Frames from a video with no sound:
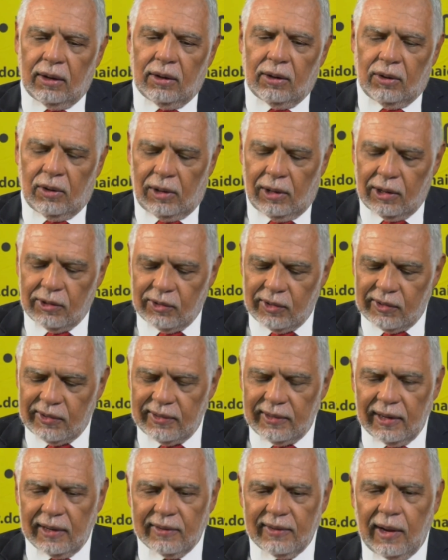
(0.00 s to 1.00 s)

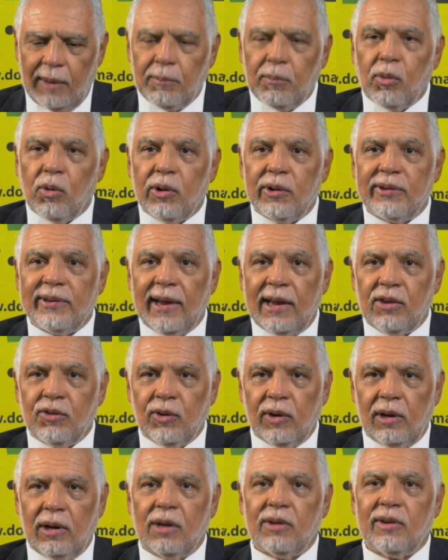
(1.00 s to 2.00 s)
logistics and
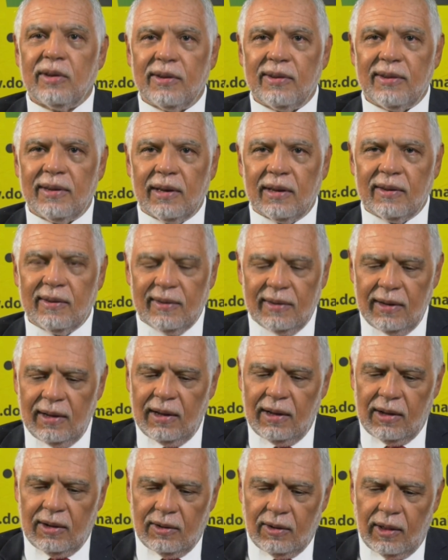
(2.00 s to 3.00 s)
port-centric logistics.
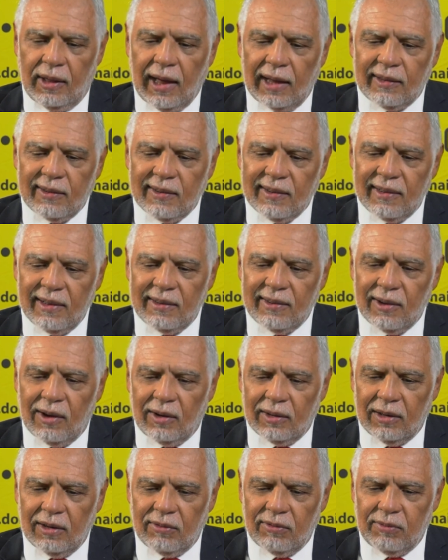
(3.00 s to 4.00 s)
So that's the
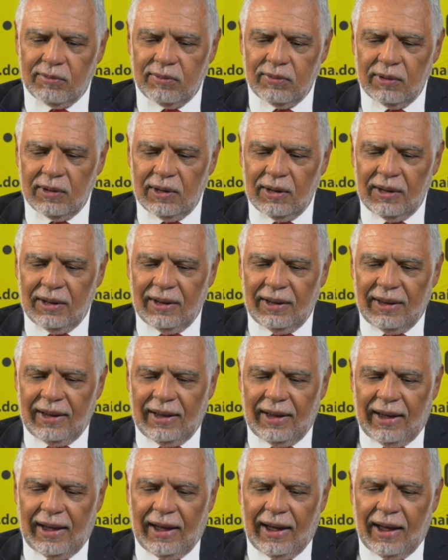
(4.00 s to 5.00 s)
sort of
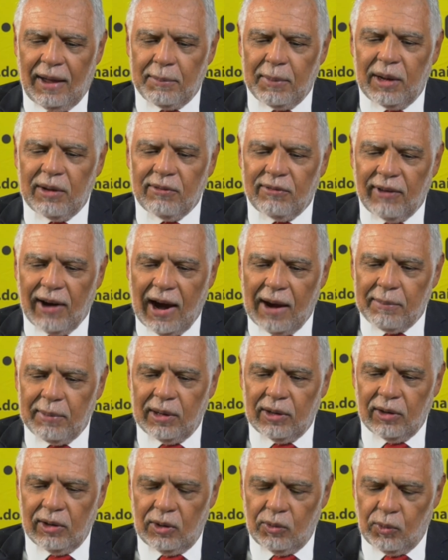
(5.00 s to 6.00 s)

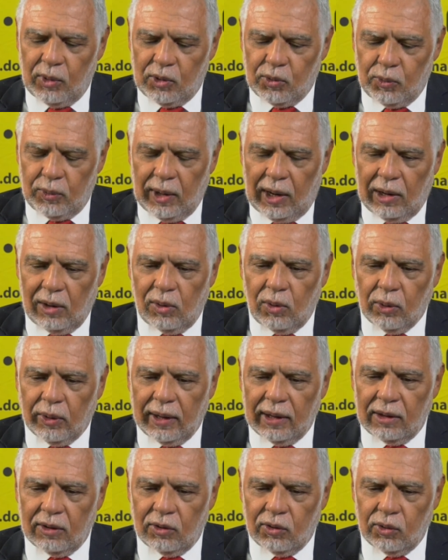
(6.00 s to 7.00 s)
environment in which we are
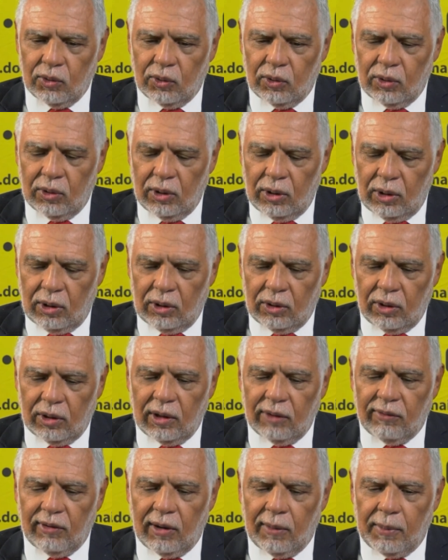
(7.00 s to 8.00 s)
looking to
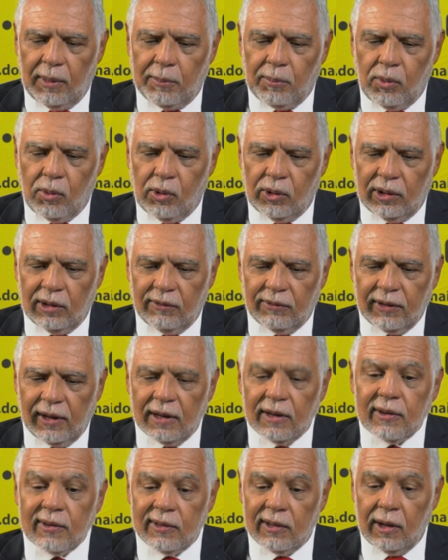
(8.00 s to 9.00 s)
develop the Port of
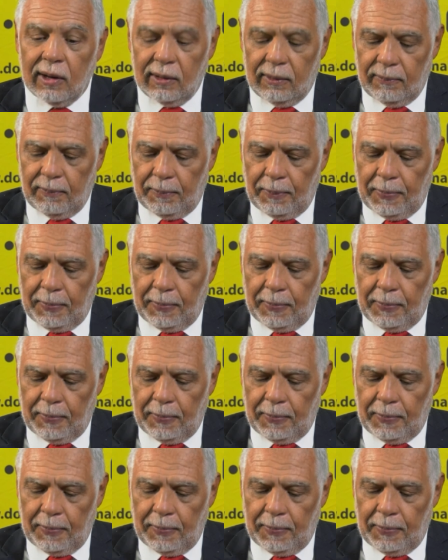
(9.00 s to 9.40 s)
Kingston.